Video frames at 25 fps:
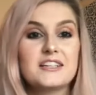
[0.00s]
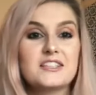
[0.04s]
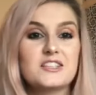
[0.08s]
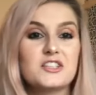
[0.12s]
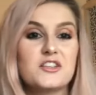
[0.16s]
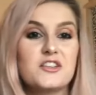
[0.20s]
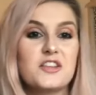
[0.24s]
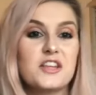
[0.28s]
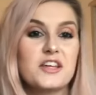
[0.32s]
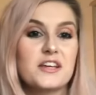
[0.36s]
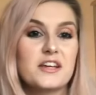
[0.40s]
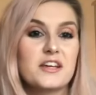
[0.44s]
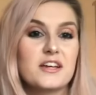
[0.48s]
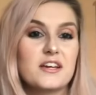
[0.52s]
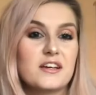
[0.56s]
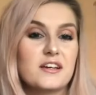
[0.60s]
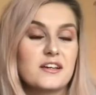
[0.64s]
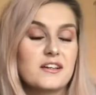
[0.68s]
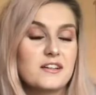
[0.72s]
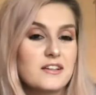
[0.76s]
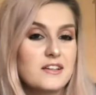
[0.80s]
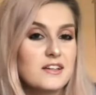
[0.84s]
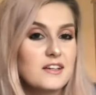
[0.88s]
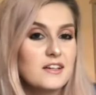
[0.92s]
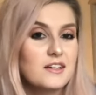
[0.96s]
to think
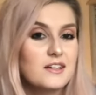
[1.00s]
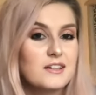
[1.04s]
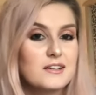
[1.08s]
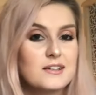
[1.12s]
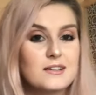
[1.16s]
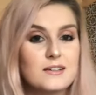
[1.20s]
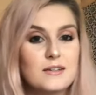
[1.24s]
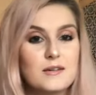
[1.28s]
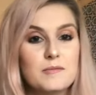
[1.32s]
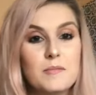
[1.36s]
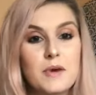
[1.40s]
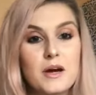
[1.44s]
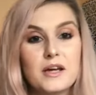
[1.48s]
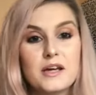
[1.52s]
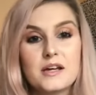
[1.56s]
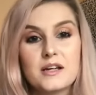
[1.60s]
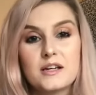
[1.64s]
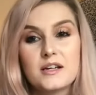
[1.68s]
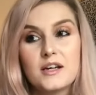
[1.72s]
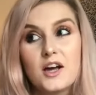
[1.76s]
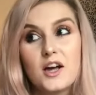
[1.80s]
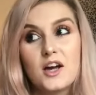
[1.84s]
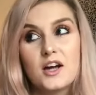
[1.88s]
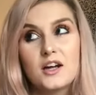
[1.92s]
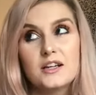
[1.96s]
in my
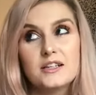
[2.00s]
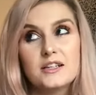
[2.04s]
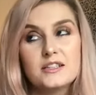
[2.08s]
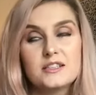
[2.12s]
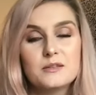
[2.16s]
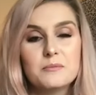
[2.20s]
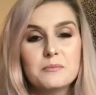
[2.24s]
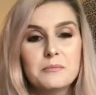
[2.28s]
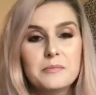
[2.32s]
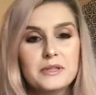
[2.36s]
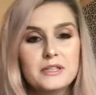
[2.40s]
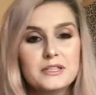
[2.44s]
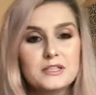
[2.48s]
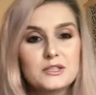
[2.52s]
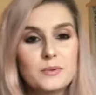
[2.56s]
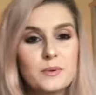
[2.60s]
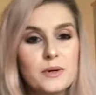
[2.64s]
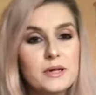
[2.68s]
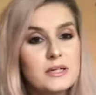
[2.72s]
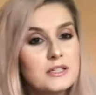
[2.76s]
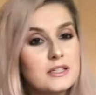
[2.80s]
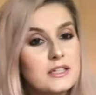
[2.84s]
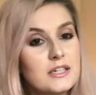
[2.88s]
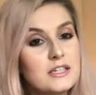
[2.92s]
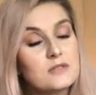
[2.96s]
early to mid
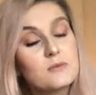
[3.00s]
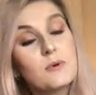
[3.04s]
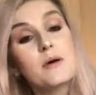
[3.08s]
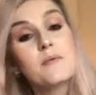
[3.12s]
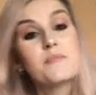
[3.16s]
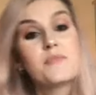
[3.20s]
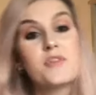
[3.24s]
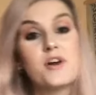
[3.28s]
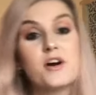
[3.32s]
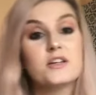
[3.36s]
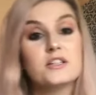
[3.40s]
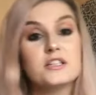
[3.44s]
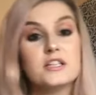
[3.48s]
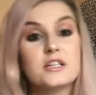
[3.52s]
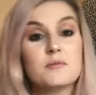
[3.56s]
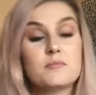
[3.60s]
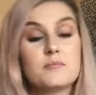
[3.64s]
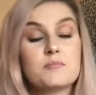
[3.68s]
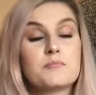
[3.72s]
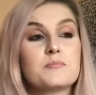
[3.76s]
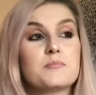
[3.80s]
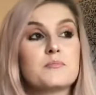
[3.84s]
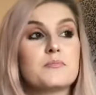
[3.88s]
20s. Well, I'm 30.